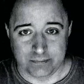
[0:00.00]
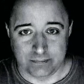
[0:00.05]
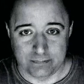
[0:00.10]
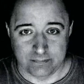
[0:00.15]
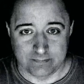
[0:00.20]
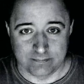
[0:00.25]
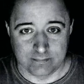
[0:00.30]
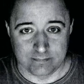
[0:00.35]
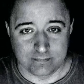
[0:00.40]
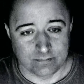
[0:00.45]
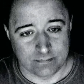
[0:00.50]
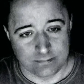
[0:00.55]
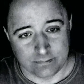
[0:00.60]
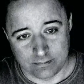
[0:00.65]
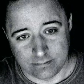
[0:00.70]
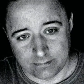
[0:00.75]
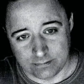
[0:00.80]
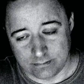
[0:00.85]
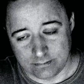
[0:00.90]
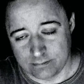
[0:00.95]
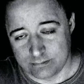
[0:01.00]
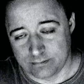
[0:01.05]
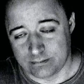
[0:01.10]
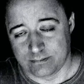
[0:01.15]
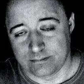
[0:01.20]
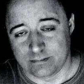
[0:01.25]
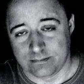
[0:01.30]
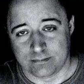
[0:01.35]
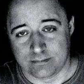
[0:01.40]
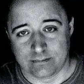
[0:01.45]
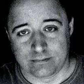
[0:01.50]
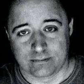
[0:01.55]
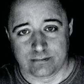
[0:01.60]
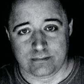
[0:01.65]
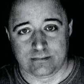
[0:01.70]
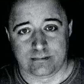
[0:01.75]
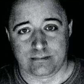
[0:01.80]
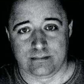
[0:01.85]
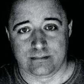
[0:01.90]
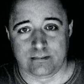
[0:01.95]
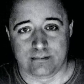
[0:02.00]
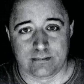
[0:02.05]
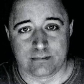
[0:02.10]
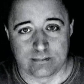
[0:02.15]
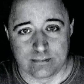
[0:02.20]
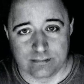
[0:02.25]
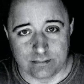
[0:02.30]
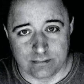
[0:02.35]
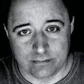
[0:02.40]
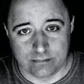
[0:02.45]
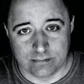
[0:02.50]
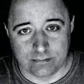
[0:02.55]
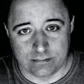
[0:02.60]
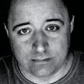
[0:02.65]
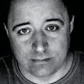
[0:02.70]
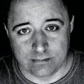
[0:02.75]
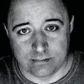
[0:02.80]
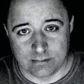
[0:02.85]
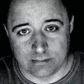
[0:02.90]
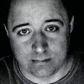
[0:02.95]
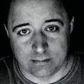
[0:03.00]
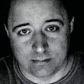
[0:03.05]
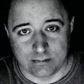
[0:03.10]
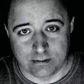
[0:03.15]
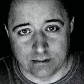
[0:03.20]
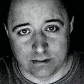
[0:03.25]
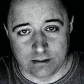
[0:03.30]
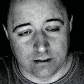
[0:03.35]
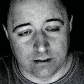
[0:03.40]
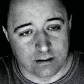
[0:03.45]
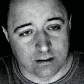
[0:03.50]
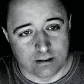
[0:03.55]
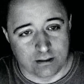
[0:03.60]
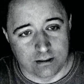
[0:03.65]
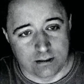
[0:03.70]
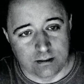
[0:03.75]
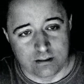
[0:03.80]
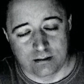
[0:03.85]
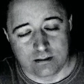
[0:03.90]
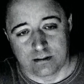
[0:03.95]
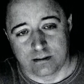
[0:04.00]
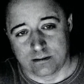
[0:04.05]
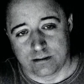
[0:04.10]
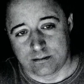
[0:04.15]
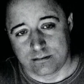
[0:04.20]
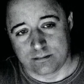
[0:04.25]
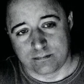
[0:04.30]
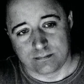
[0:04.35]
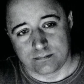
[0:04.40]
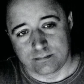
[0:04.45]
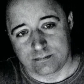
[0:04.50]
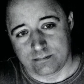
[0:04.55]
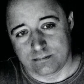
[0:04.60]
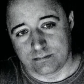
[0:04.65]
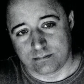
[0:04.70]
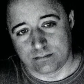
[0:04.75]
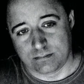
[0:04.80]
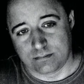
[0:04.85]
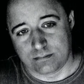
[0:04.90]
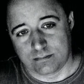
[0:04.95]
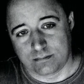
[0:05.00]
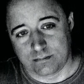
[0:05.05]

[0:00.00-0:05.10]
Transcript: Nobody speaks.